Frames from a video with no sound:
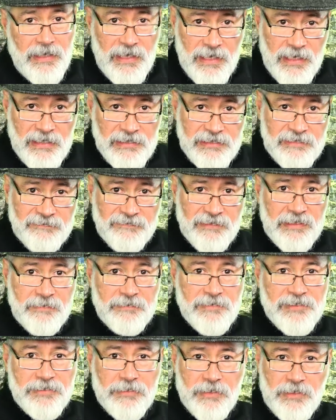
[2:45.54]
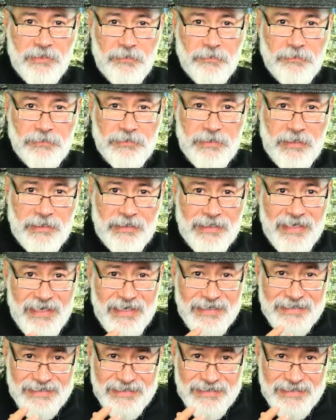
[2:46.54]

Active elements are those that can